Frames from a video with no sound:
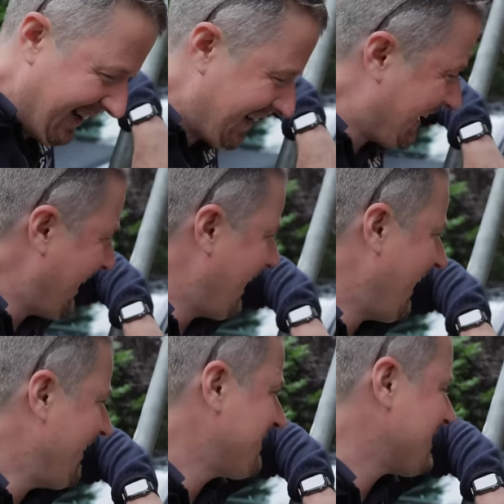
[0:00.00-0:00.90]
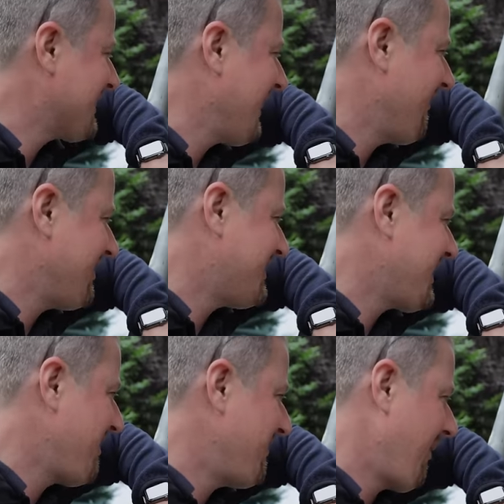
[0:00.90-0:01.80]
Okay, I'm just going to
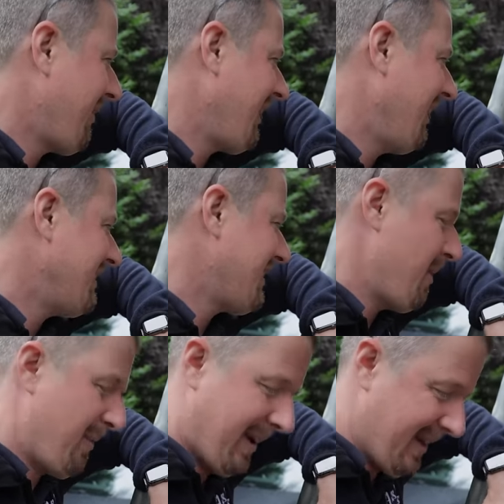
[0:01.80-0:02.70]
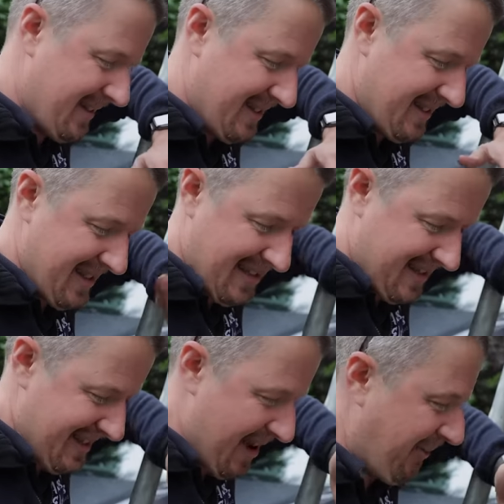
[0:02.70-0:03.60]
assume that we can't do it, because this
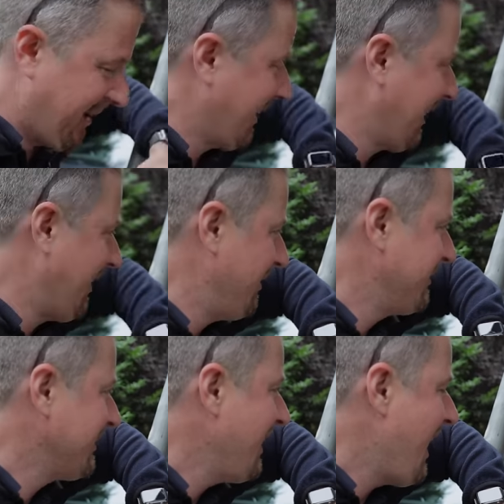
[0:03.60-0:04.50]
is never going to load.